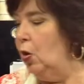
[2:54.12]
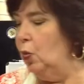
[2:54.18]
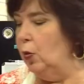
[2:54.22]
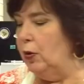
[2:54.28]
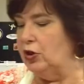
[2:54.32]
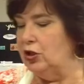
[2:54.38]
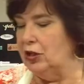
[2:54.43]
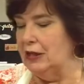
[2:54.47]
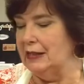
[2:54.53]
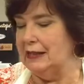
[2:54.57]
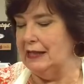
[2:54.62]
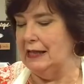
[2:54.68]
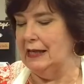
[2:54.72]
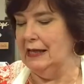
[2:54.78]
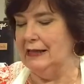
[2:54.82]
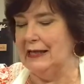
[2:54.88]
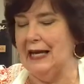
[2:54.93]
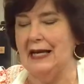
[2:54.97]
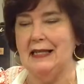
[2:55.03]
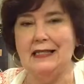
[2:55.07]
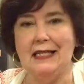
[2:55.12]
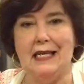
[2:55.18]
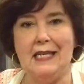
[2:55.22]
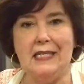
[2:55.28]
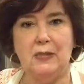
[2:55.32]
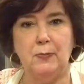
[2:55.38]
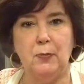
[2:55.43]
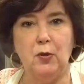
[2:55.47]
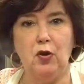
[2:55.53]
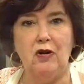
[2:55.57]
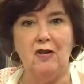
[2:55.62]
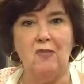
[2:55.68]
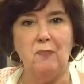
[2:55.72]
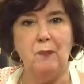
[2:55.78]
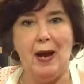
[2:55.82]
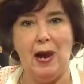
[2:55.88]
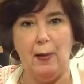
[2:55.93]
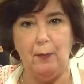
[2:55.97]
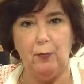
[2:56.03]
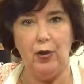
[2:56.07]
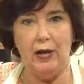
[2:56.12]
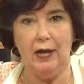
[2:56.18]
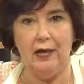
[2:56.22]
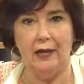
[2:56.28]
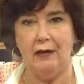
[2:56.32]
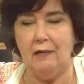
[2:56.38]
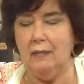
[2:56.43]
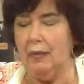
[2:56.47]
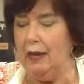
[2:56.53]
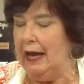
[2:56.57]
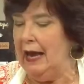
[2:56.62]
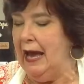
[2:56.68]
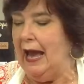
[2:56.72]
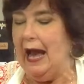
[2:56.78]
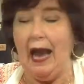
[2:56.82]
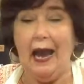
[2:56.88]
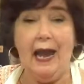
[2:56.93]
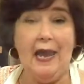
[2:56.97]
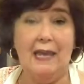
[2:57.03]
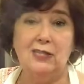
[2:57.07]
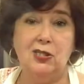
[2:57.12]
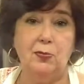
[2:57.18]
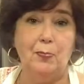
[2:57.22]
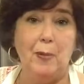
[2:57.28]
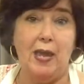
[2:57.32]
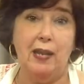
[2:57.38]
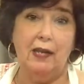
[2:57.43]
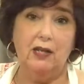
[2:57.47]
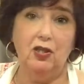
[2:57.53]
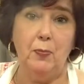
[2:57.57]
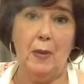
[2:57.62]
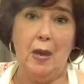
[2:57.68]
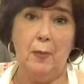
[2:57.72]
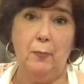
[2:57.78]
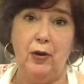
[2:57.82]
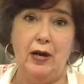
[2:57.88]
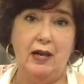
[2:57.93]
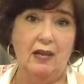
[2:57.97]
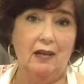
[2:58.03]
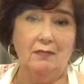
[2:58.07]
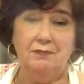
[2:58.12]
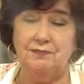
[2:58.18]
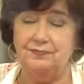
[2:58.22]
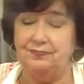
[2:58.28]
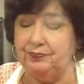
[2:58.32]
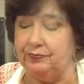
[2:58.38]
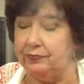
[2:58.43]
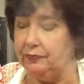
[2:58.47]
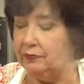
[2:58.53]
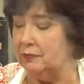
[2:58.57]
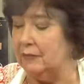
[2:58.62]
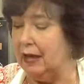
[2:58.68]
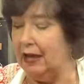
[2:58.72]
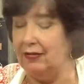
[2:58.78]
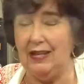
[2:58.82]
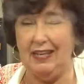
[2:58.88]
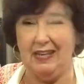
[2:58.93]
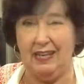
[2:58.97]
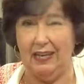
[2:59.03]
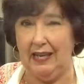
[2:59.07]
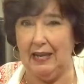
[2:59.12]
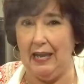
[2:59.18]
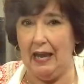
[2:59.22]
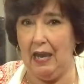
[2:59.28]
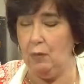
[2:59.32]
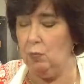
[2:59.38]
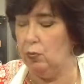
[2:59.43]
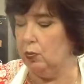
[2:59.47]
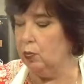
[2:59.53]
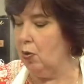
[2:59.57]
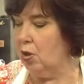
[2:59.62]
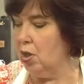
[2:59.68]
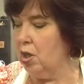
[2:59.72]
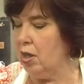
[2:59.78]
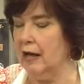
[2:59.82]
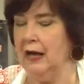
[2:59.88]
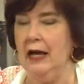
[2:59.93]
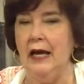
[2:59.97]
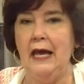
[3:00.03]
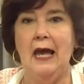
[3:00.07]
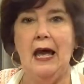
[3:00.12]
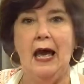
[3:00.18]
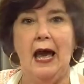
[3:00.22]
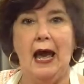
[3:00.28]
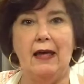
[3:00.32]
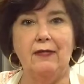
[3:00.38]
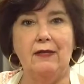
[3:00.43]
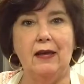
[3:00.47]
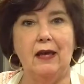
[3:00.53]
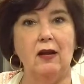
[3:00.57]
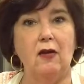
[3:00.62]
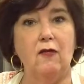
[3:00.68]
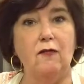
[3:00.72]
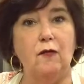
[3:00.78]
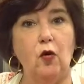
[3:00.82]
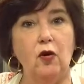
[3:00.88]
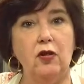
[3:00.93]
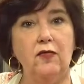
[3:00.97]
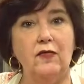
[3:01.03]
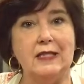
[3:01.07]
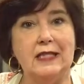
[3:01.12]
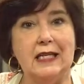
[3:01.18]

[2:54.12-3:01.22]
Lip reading: which this is a teaspoon of paprika. I had Spanish paprika. I think any kind would work. And then 1/4 of a